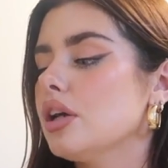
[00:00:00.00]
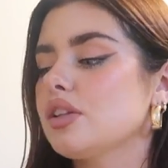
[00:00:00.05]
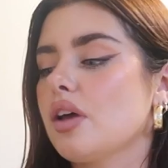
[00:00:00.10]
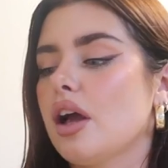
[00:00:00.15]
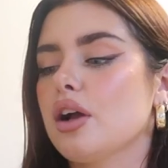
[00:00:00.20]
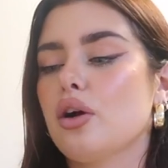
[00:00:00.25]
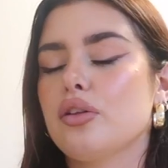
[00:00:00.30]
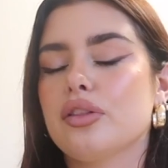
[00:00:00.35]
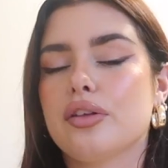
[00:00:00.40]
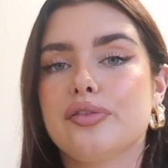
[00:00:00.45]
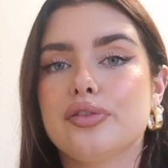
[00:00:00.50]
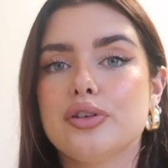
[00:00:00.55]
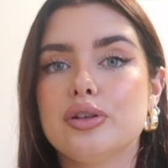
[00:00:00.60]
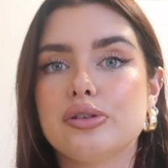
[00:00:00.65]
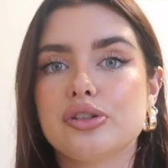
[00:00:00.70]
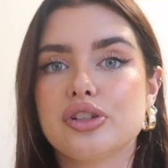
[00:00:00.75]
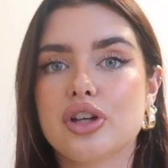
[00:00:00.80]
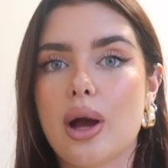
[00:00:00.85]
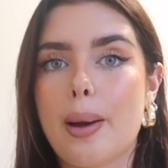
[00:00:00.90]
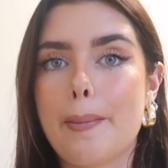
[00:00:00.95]
So I got the
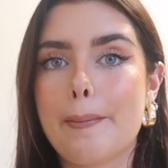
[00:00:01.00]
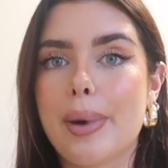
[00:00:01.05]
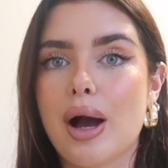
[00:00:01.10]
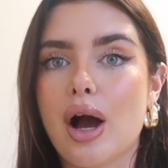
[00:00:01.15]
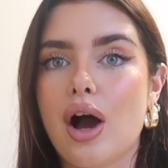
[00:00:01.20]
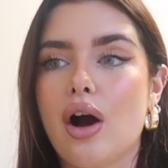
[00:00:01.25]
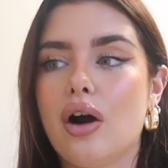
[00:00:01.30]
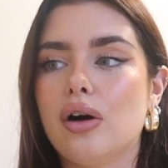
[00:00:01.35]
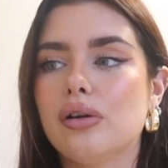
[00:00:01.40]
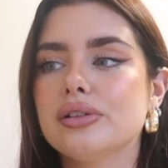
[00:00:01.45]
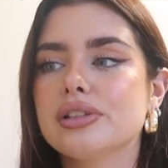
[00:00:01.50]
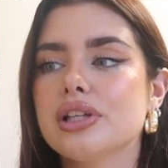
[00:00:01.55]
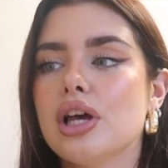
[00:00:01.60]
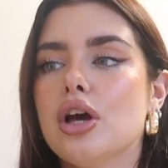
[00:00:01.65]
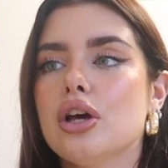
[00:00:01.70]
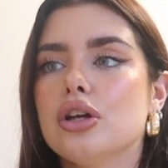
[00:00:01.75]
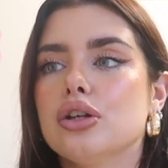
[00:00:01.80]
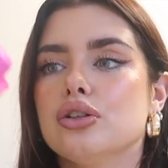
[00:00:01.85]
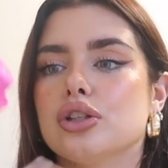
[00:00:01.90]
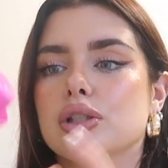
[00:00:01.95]
fuchsia and pearls.
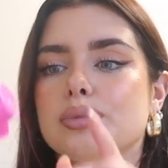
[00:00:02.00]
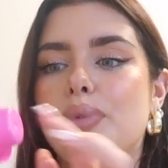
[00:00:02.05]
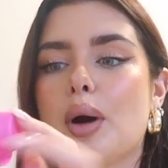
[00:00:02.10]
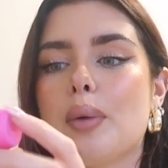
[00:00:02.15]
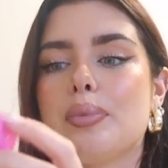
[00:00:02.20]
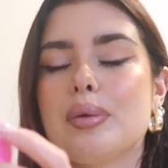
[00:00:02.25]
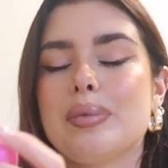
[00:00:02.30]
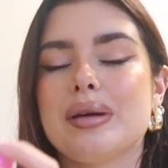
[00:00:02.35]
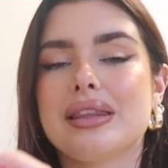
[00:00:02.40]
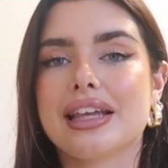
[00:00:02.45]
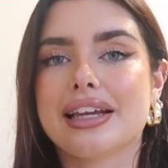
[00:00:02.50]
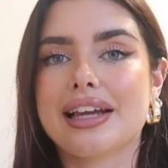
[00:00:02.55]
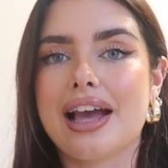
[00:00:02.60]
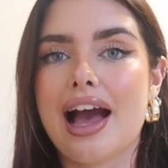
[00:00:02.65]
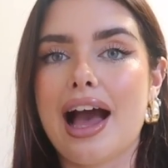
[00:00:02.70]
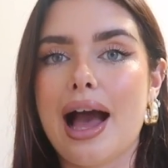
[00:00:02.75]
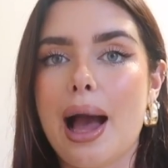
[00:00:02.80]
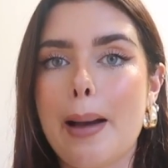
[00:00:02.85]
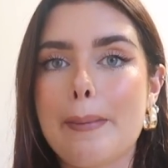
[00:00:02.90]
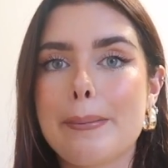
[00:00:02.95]
You just pop them in the
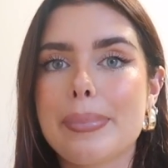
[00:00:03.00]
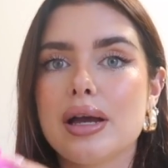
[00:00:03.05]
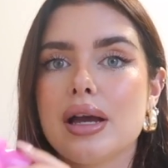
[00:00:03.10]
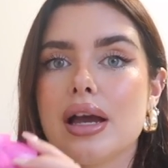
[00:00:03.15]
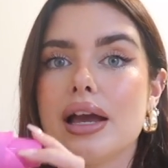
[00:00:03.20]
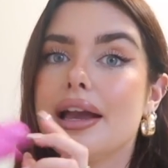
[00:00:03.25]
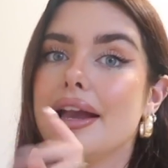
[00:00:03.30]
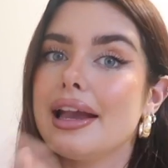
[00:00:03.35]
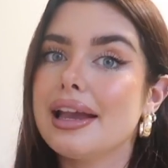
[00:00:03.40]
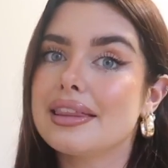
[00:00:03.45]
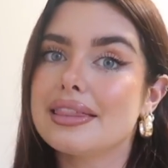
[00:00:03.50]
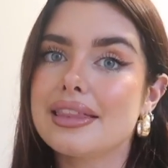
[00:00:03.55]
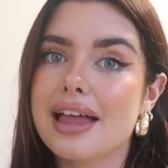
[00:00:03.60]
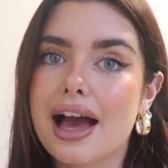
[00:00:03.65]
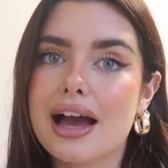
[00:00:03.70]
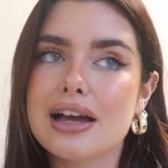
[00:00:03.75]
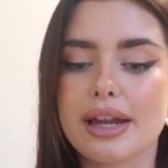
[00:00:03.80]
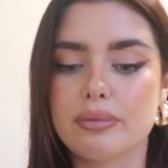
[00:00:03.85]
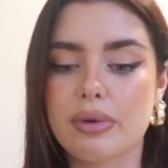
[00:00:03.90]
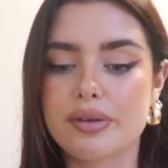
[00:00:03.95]
cap in
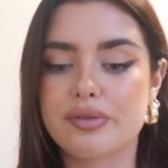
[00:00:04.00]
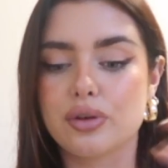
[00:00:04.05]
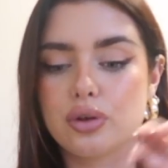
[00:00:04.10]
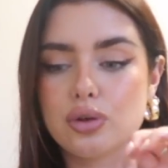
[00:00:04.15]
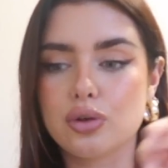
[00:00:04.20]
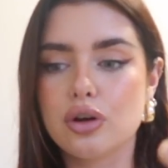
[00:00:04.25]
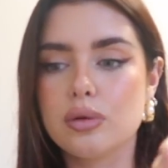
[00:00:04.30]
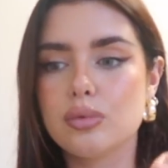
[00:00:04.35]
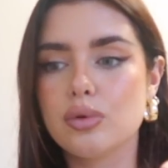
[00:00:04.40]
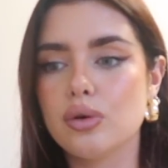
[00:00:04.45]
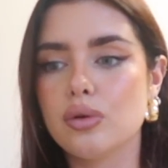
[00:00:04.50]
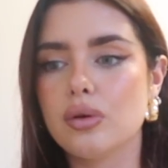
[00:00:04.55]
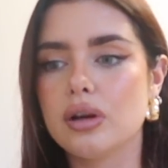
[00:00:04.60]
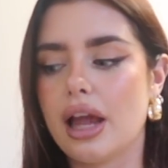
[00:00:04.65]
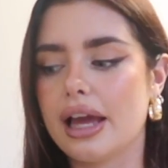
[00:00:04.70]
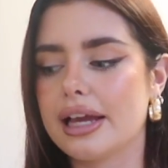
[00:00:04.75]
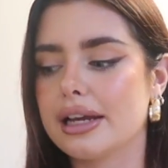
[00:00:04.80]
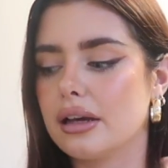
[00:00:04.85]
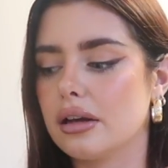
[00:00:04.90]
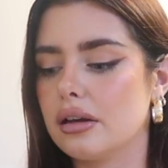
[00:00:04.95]
there and with your normal
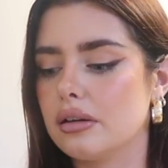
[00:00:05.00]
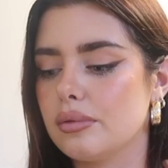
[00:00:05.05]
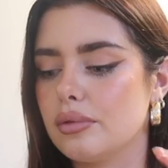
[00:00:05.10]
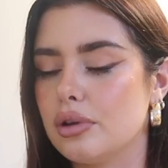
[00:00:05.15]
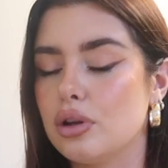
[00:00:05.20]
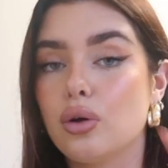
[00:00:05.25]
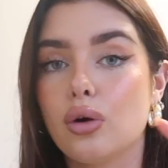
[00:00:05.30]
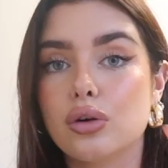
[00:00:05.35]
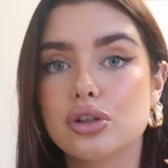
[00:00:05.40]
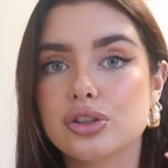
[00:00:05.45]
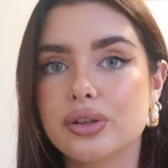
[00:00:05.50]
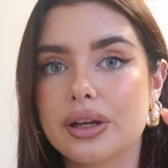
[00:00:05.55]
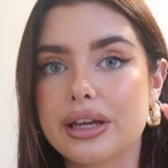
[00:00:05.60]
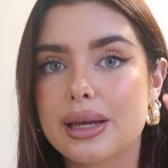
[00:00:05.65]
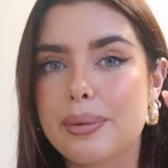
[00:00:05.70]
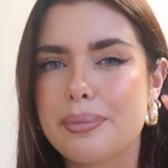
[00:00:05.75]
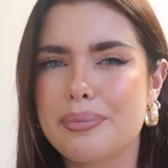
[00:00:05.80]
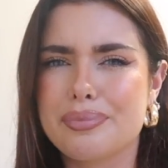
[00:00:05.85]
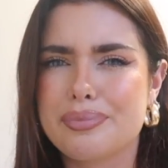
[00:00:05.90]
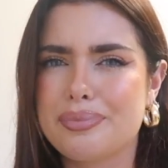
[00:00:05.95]
like
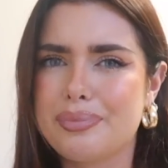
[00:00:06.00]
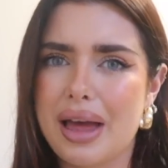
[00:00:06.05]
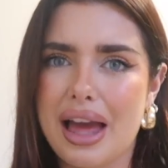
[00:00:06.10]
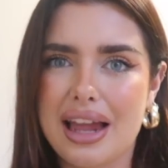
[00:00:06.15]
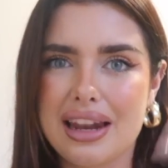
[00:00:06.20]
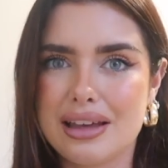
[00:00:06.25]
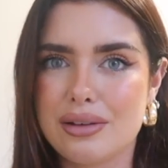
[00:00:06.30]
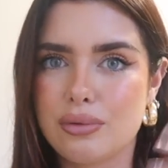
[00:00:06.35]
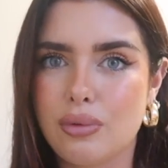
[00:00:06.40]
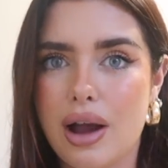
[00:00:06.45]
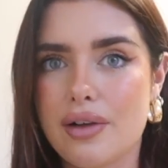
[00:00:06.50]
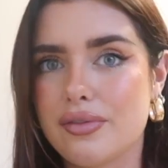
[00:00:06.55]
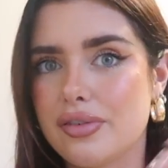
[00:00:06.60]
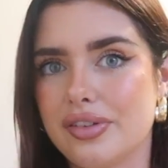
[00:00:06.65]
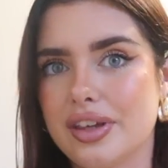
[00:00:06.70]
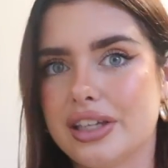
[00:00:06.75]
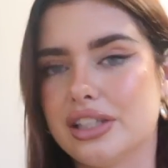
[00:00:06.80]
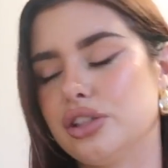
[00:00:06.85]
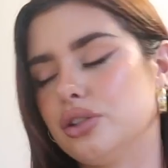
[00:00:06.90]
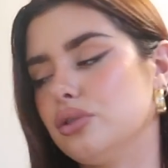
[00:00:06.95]
laundry pellet, whatever
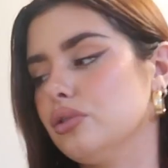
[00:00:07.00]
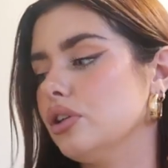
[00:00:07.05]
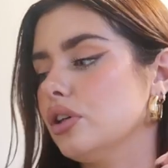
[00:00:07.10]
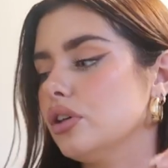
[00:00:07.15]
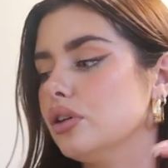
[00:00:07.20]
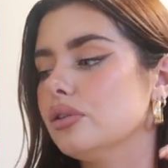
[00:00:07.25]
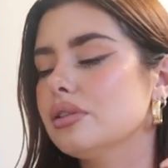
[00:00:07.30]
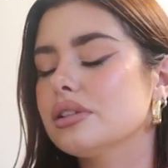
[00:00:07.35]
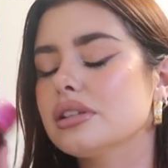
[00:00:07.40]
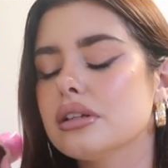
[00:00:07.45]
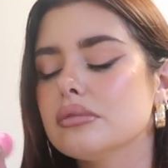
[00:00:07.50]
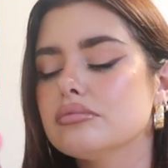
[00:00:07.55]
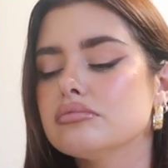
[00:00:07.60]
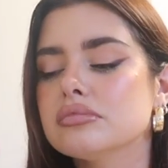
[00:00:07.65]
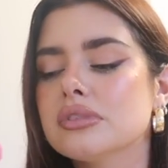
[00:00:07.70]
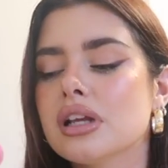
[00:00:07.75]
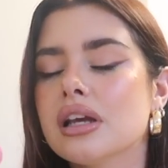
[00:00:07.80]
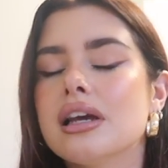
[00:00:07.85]
things you use.